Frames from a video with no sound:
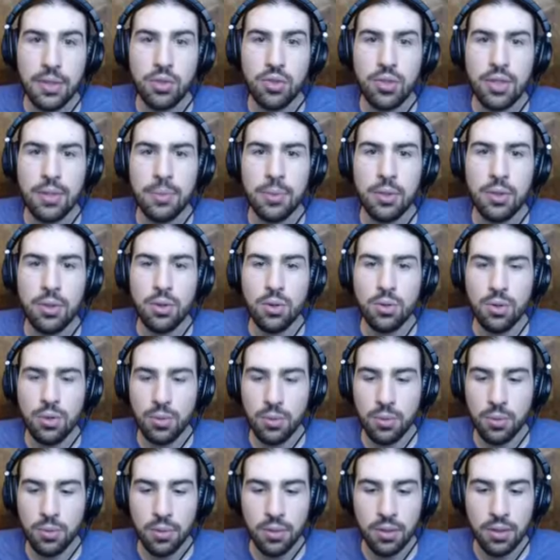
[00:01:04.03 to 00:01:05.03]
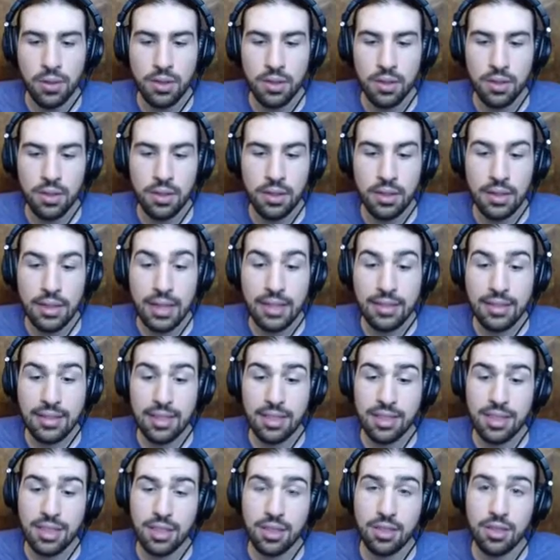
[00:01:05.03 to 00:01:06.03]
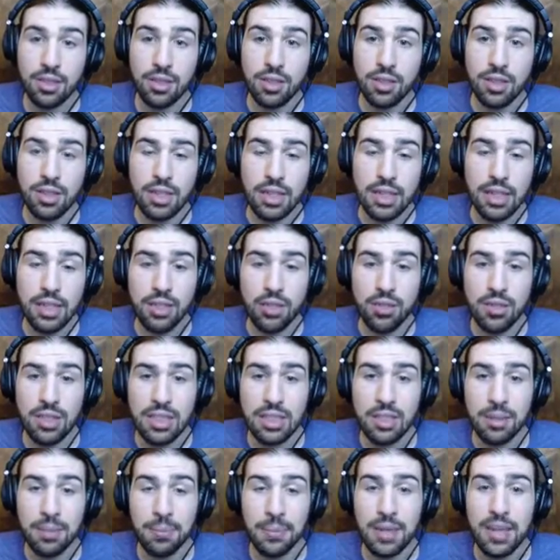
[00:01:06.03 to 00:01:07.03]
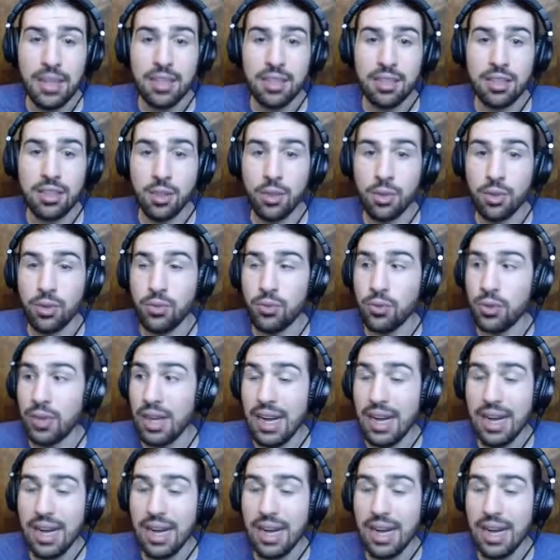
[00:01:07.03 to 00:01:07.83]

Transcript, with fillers: a creeper, ooh, that's actually good. I don't need to mine gold for